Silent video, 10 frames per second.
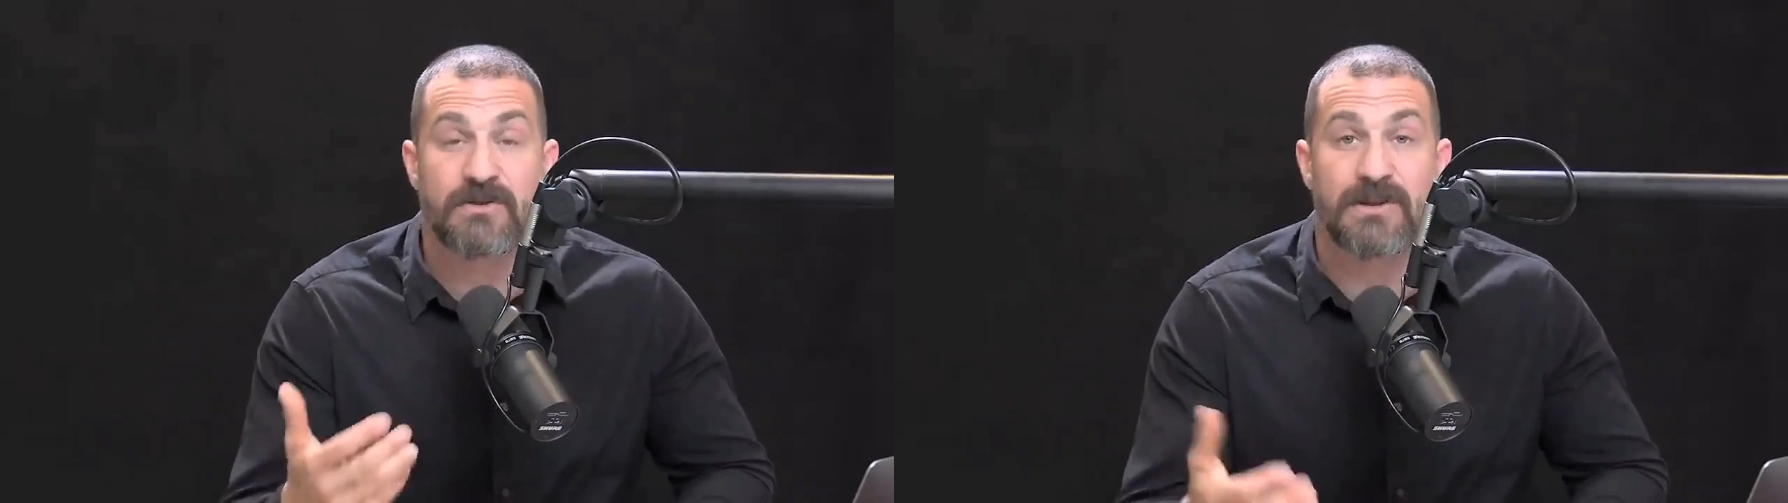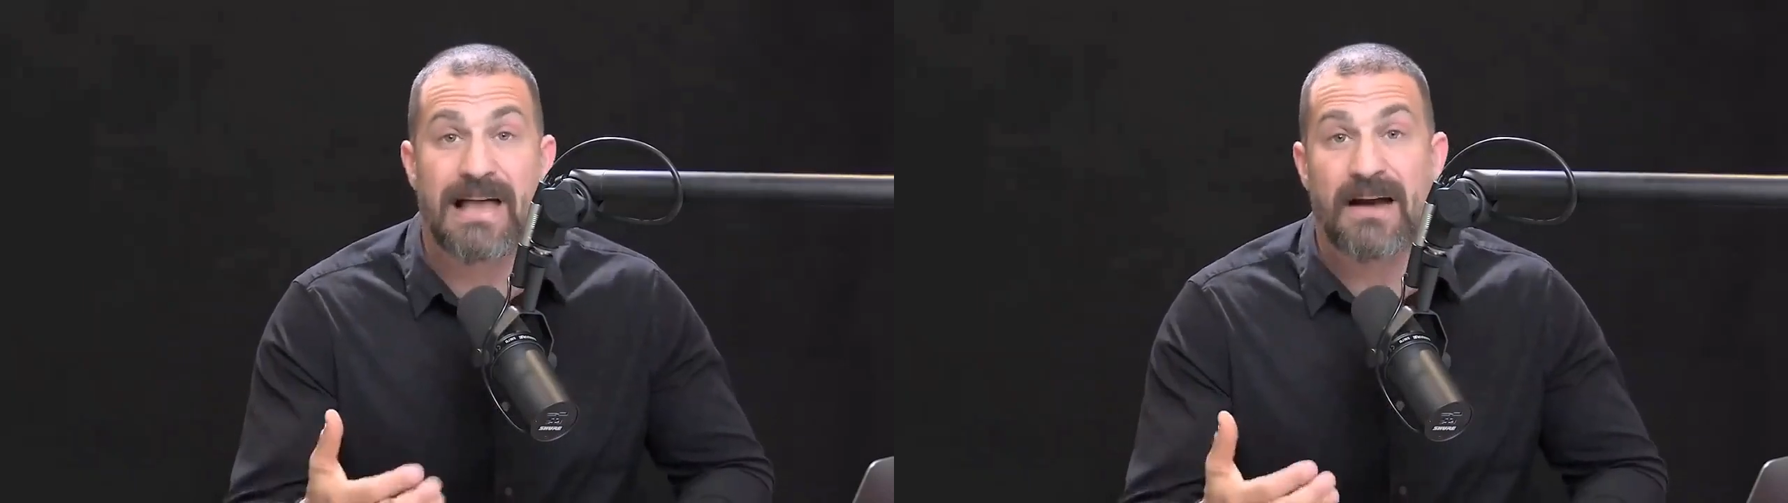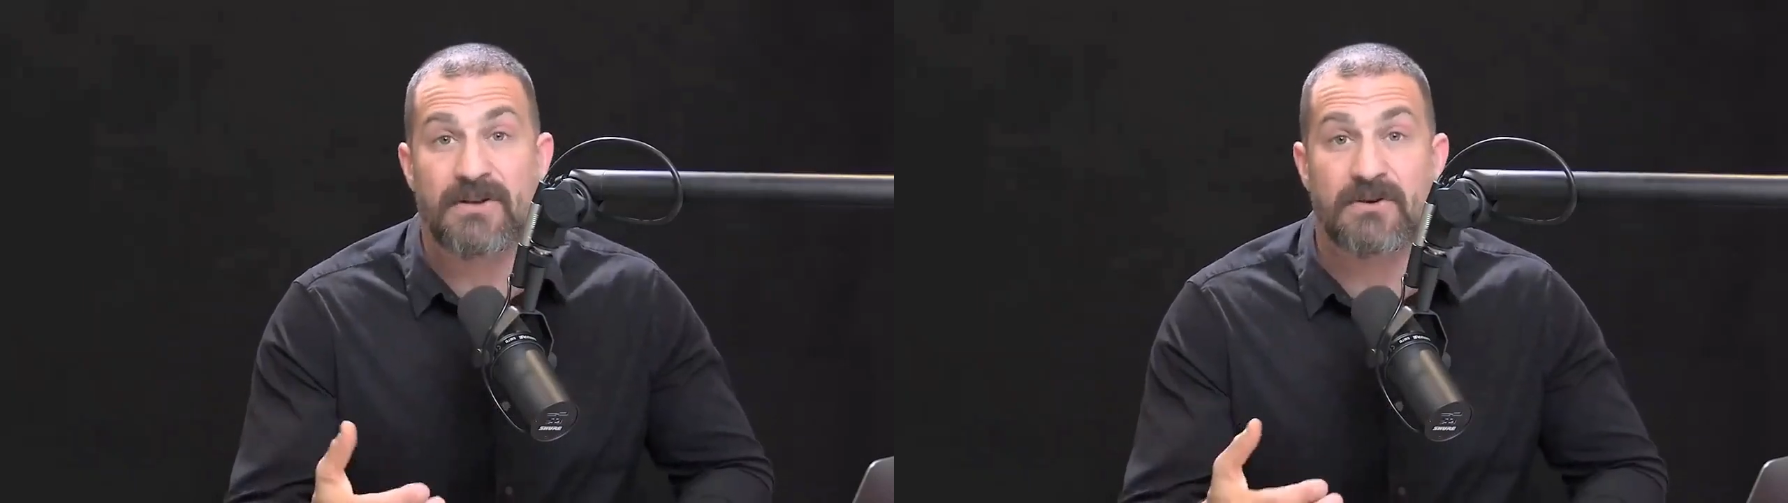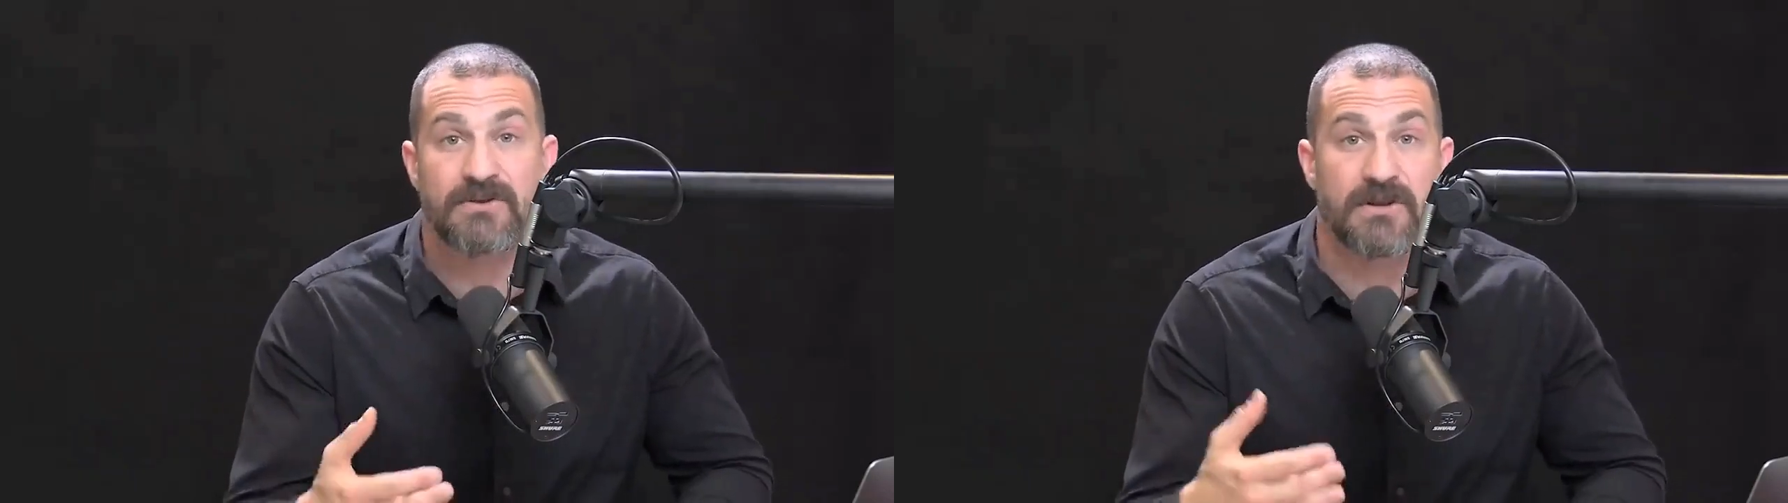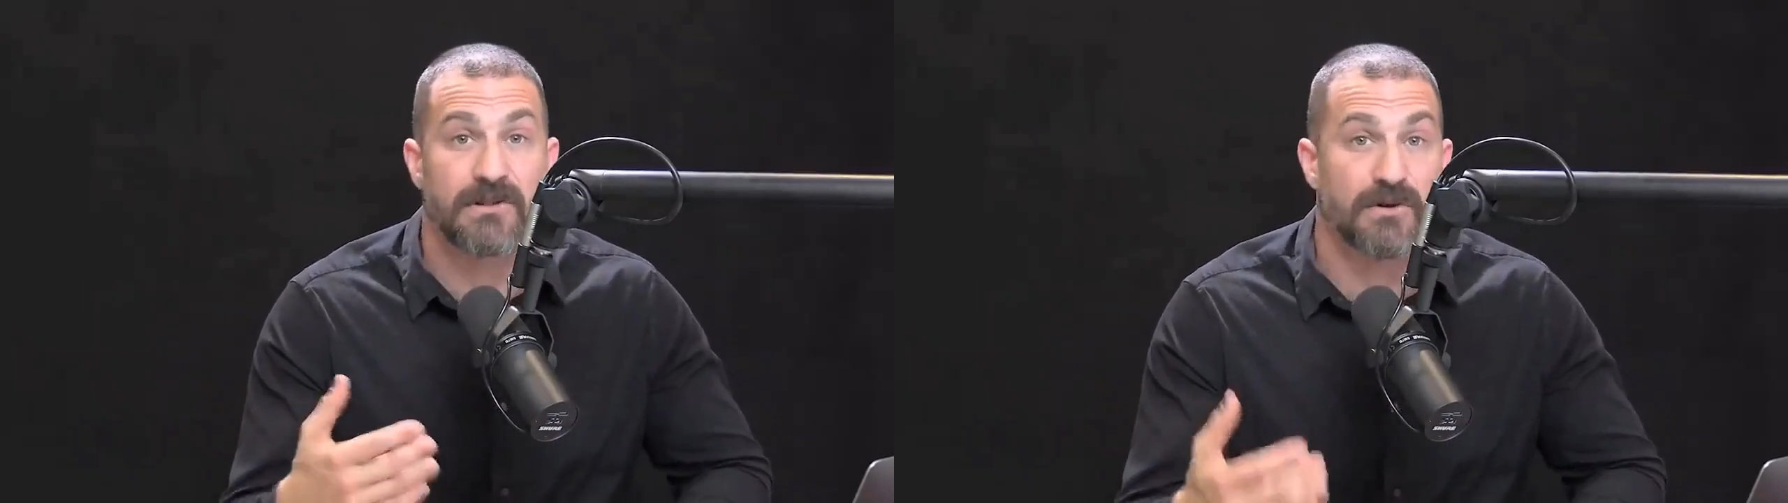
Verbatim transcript: to allow you to